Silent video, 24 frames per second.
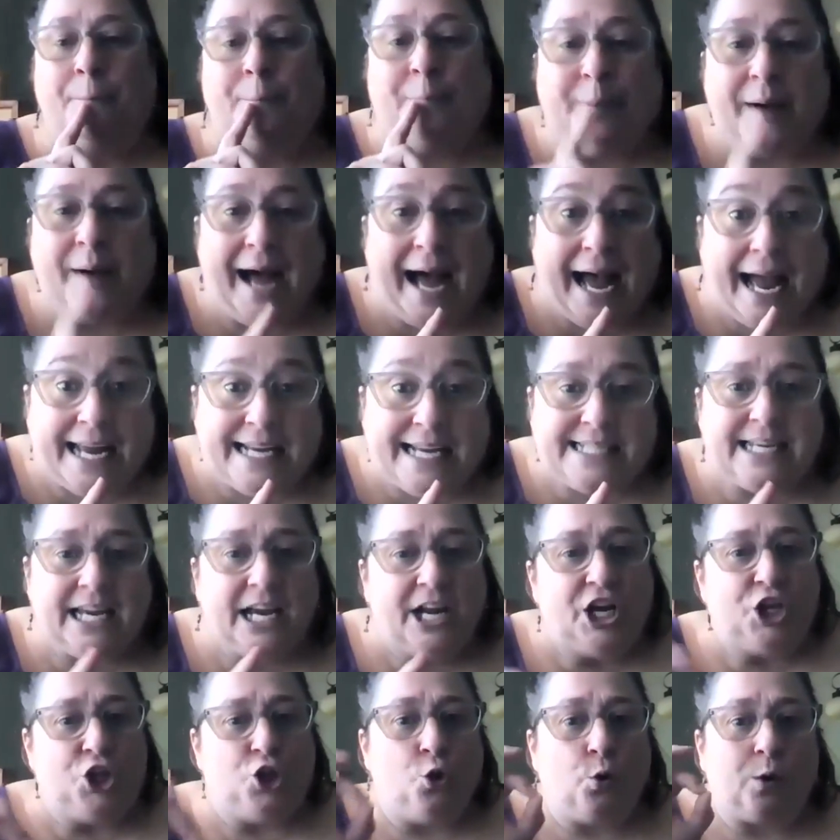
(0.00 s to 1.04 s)
But
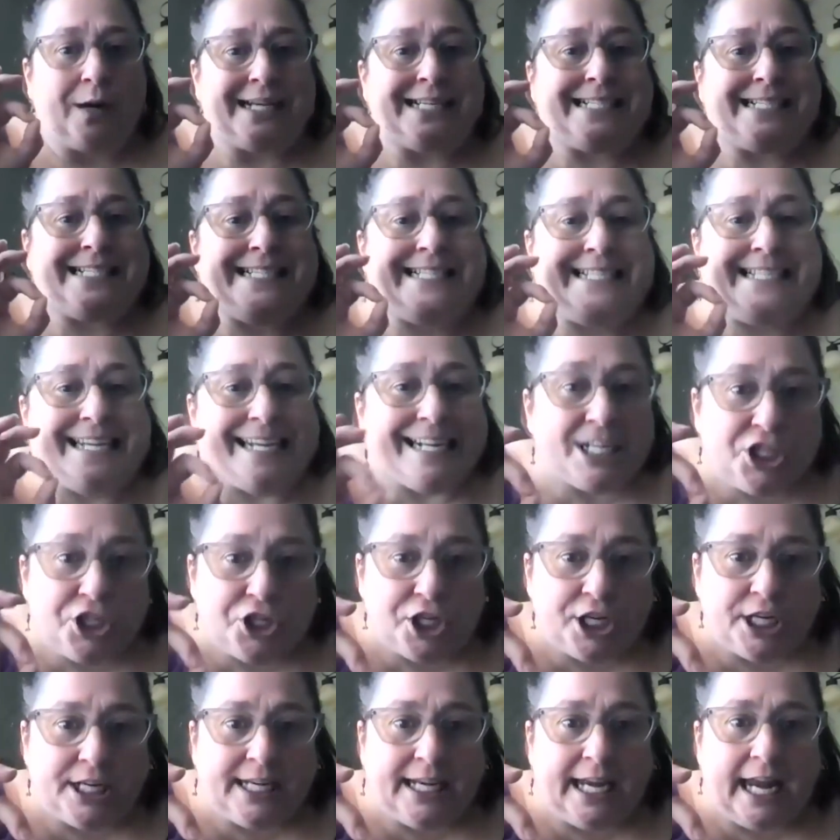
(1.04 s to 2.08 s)
your
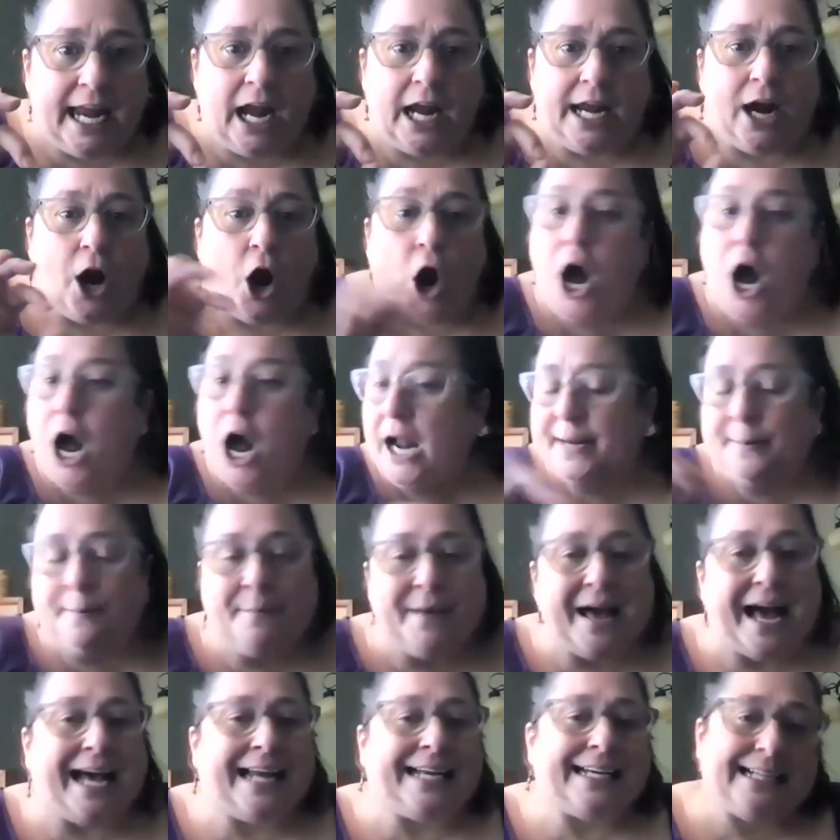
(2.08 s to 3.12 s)
diction
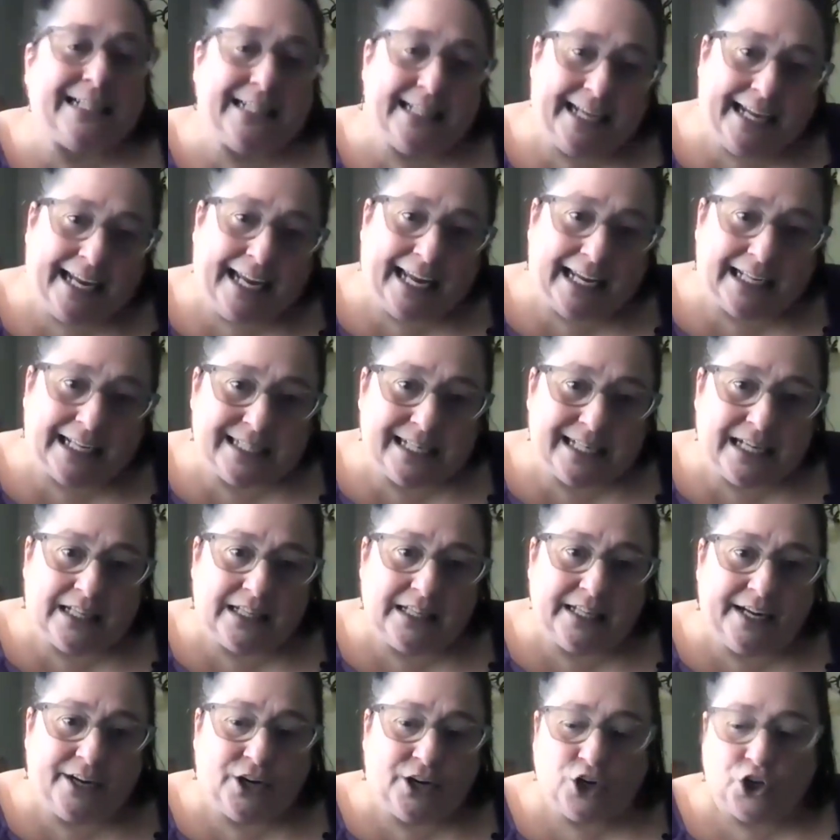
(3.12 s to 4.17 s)
automatically gets
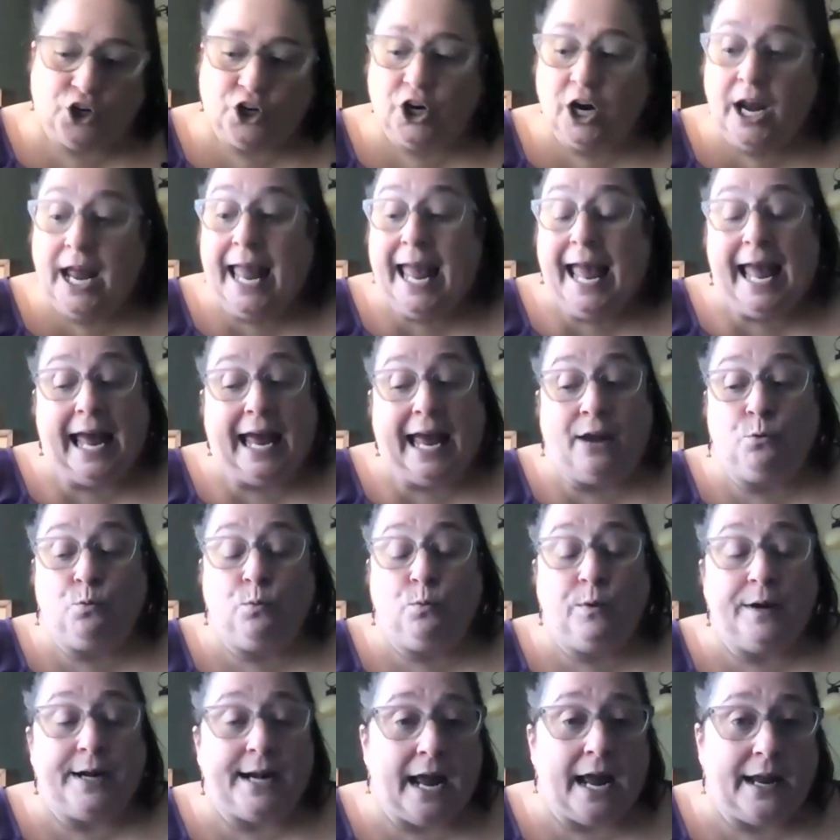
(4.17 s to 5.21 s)
clearer. And
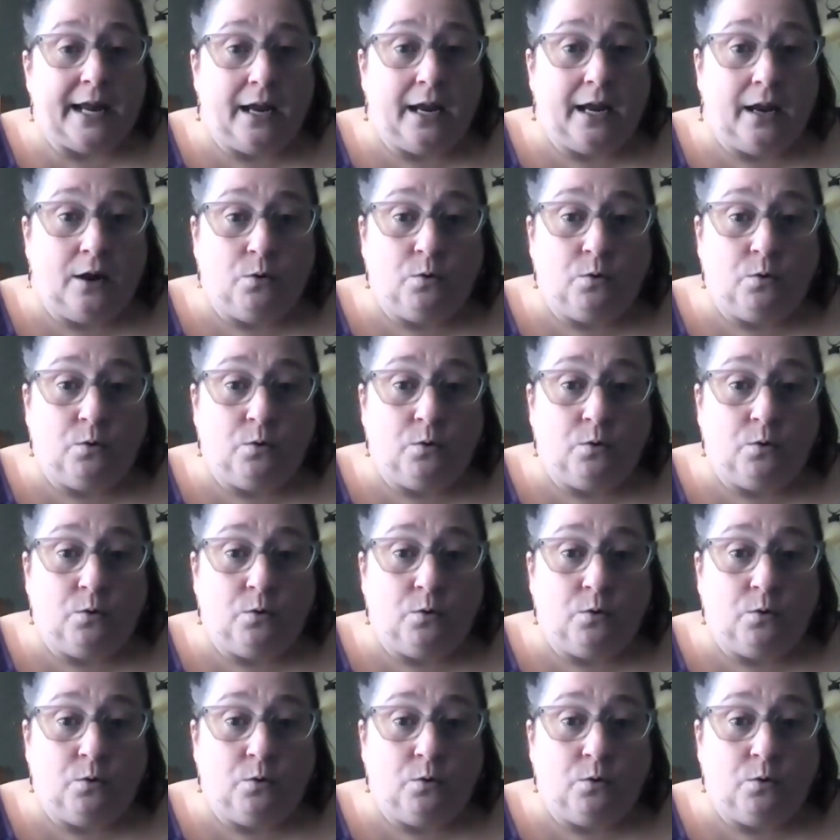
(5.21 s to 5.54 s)
when I